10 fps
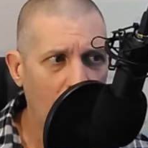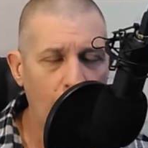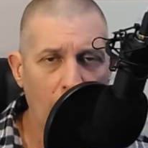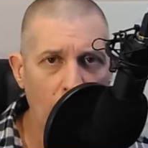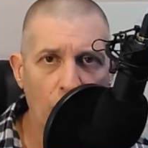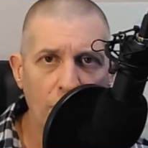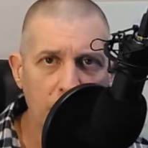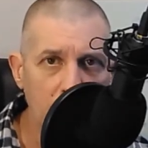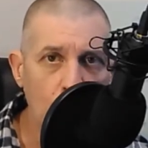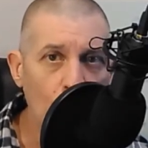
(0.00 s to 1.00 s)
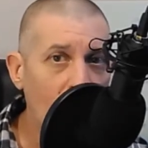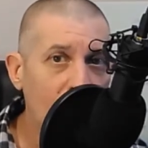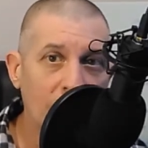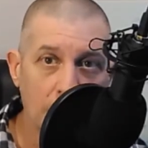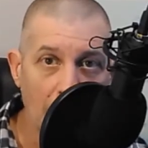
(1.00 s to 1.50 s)
It grew up to
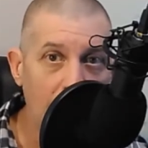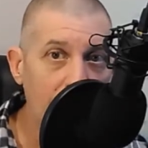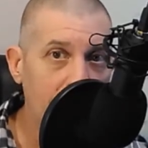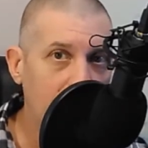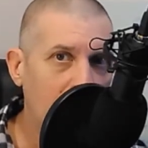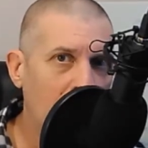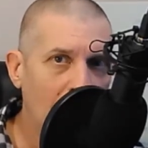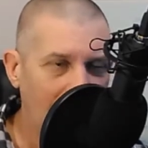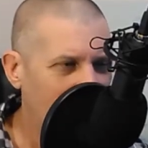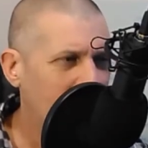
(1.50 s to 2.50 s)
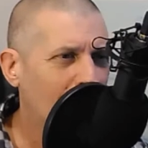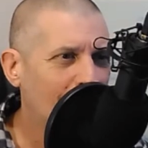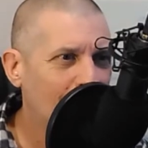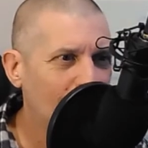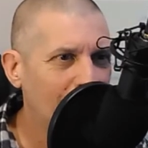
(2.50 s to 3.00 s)
200,000. I
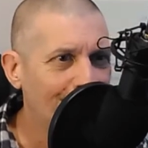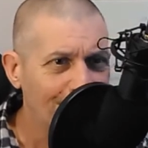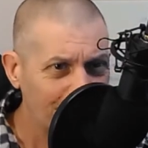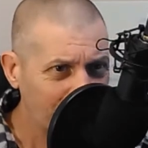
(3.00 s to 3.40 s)
started with